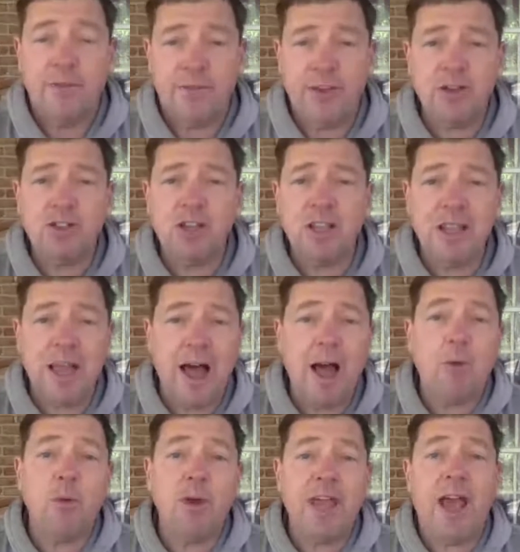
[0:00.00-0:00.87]
There's a
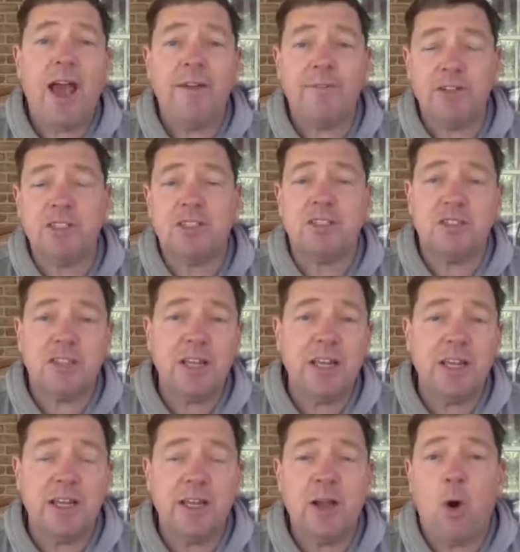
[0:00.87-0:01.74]
lot we haven't
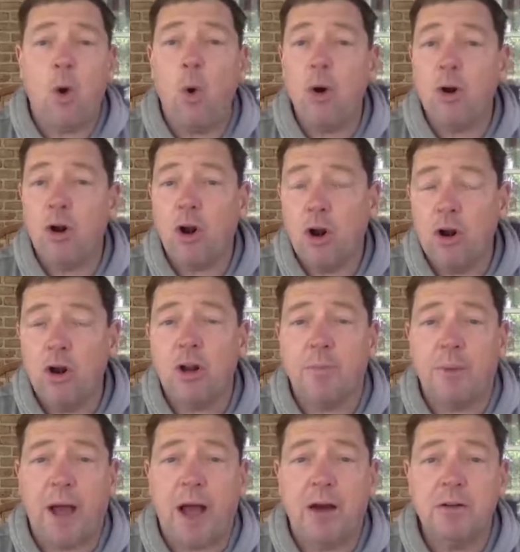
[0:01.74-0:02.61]
seen or
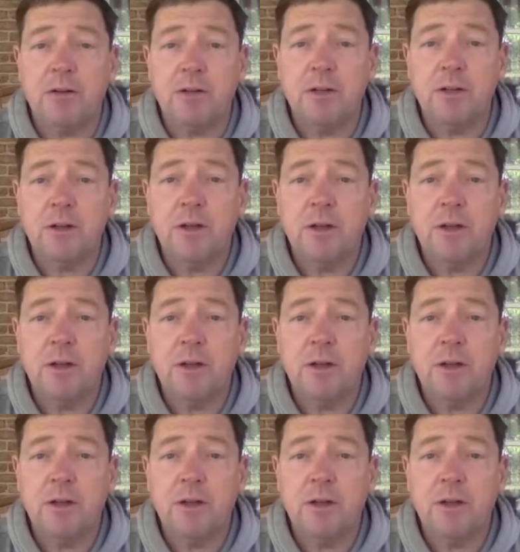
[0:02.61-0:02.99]
heard about